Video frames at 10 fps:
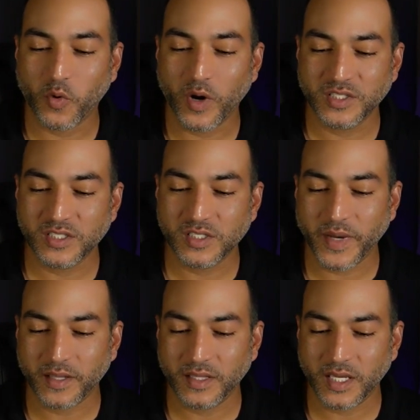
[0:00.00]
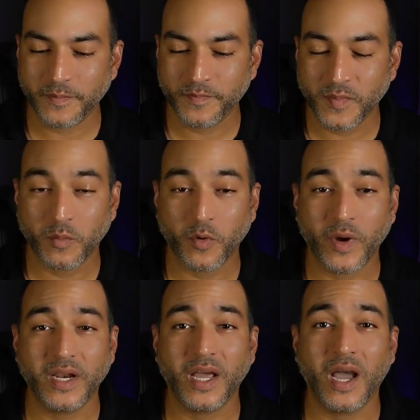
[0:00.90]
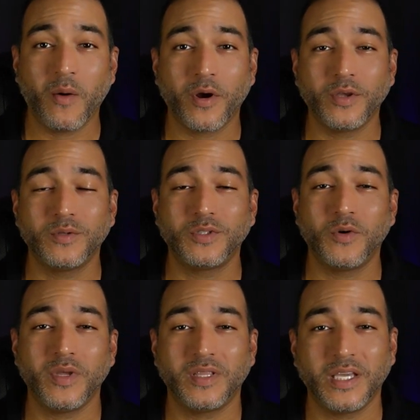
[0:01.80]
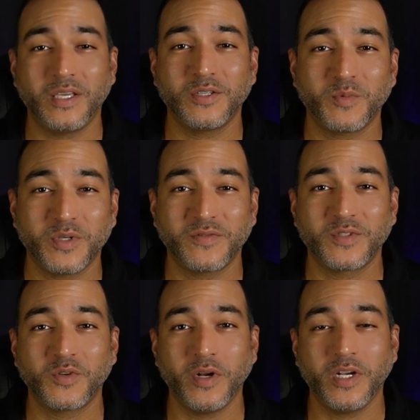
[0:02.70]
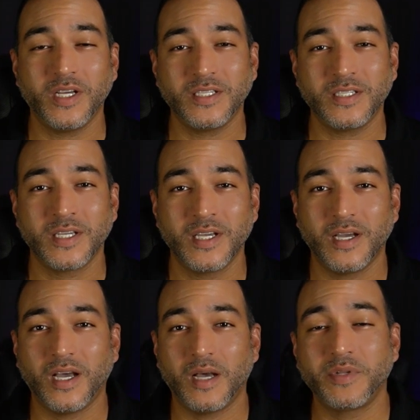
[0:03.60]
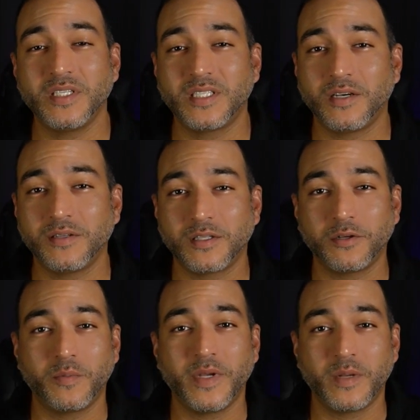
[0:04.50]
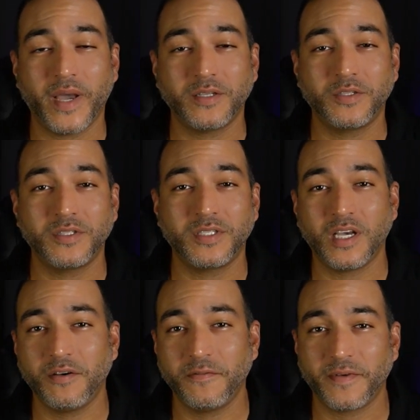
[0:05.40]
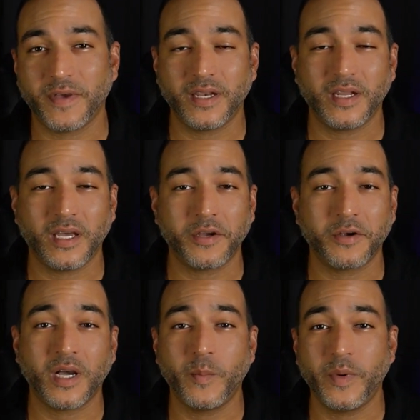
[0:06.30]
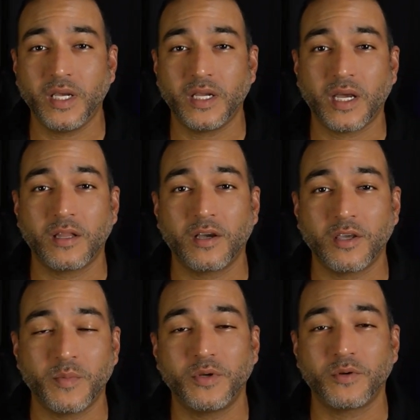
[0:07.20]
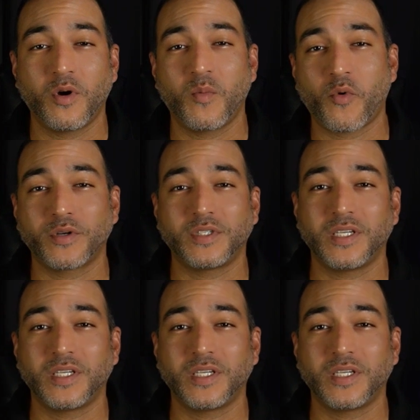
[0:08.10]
some questions about them. Miranda, how are you doing? Thank you so much for joining us. Please tell us a little bit about yourself and your company and how long you've been doing home